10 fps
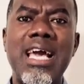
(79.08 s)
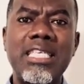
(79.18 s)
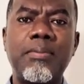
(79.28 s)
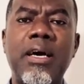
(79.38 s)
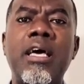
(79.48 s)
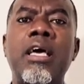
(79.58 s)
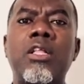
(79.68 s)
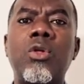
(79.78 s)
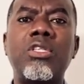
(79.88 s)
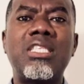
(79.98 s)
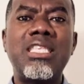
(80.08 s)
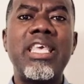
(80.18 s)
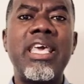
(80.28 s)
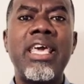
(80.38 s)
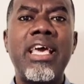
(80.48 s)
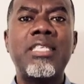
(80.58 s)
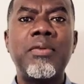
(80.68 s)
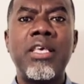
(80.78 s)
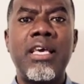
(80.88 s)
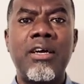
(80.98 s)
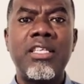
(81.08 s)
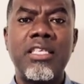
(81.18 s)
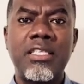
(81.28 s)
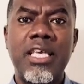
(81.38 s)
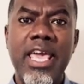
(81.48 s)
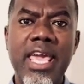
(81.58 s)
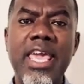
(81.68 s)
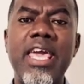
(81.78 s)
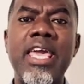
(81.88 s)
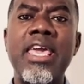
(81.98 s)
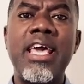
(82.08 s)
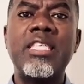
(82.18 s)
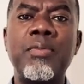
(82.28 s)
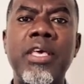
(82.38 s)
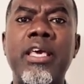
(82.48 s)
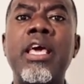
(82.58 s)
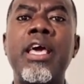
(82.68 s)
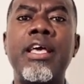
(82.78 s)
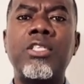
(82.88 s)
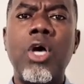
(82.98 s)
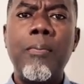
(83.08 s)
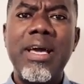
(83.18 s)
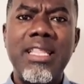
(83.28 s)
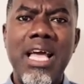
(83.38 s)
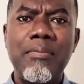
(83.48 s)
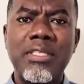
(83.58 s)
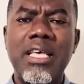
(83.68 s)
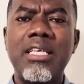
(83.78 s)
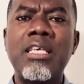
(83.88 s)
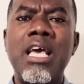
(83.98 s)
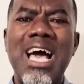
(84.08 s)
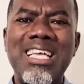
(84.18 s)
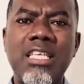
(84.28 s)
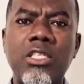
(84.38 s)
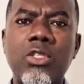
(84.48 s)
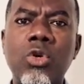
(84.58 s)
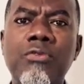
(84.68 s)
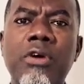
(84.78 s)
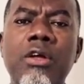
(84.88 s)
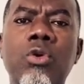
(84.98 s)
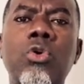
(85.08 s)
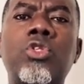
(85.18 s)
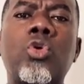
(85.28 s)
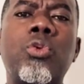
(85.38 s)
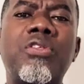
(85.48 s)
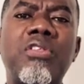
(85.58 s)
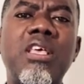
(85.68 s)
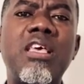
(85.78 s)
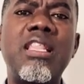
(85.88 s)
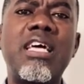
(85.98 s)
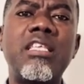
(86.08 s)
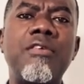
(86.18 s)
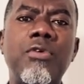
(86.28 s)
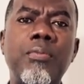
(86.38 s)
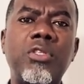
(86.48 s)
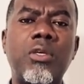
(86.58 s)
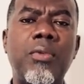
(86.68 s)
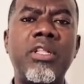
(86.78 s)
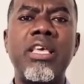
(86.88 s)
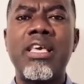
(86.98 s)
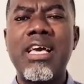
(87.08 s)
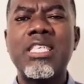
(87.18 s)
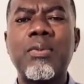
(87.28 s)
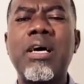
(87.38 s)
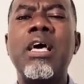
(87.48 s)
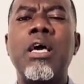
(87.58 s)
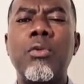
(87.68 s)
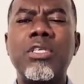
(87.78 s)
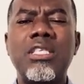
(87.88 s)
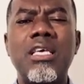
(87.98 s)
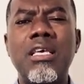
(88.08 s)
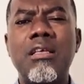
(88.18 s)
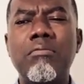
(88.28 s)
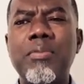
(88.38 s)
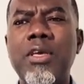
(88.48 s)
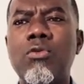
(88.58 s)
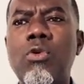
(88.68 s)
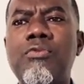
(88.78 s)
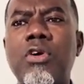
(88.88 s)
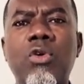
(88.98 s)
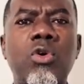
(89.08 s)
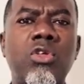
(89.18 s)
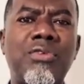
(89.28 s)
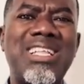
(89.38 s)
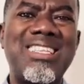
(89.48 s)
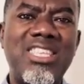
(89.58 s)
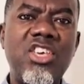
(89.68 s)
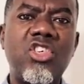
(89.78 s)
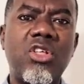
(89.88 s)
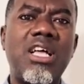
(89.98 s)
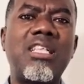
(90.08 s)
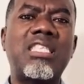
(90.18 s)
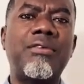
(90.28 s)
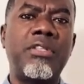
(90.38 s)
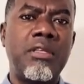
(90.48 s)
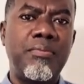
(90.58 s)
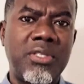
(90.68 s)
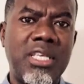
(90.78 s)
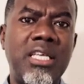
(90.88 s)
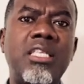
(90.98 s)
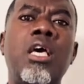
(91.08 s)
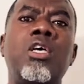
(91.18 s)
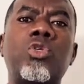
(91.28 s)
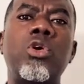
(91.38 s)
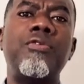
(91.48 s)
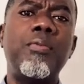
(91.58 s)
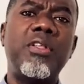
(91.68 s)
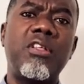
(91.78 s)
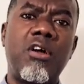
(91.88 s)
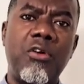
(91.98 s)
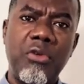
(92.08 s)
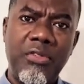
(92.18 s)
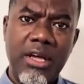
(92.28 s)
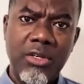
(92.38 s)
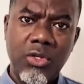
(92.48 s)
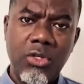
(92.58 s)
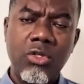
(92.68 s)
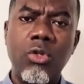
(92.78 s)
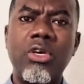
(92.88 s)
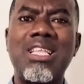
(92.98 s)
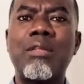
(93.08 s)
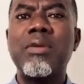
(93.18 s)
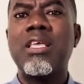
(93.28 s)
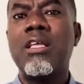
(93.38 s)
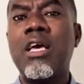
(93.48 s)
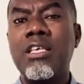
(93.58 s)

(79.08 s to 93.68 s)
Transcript: Casper. Not CASPER. This is KASPA. It's up by 9% and it's doing very good. So we're thinking that if you put some money in Casper, we see maybe room for growth of an additional 17%. So if you put in 100,000, you're looking at making